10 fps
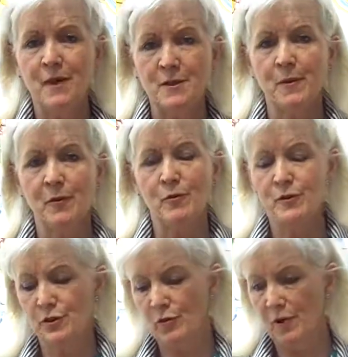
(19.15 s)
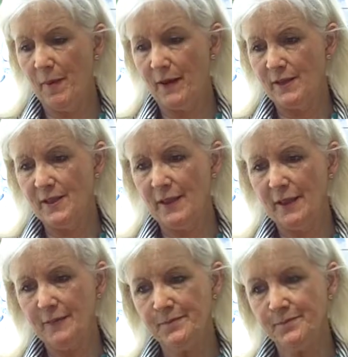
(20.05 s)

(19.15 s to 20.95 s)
That's what I want to talk about today.